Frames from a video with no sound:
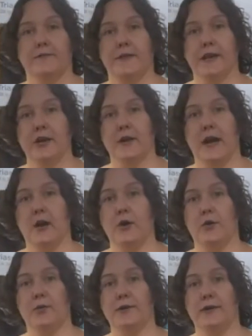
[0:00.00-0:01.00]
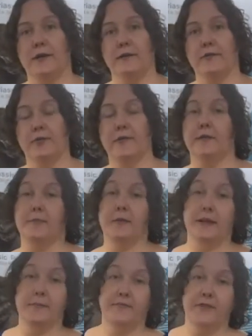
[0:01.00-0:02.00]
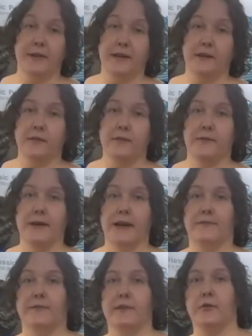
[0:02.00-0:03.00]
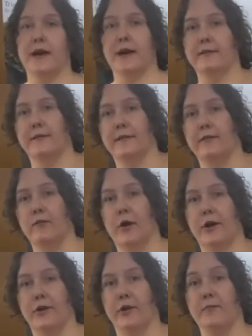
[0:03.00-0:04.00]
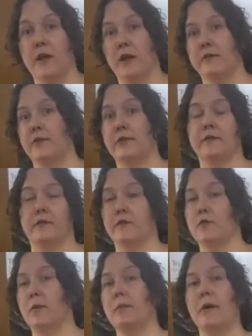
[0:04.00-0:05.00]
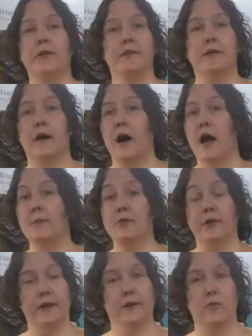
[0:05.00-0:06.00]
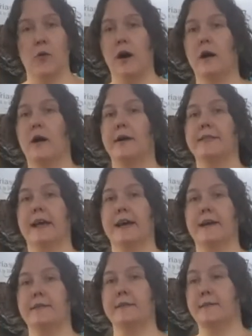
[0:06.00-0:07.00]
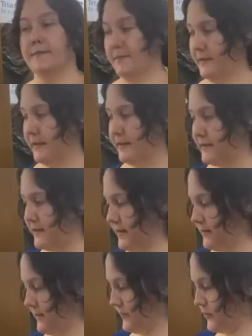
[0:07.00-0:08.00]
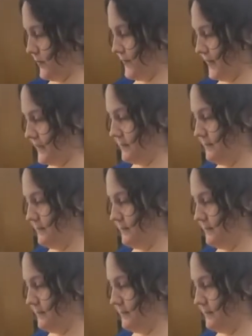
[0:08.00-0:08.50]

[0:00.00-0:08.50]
figure out, so since it's an amphibian, we have to know it has to live in water. So does it swim all the time, or can it walk on land? Let's take a look at those feet.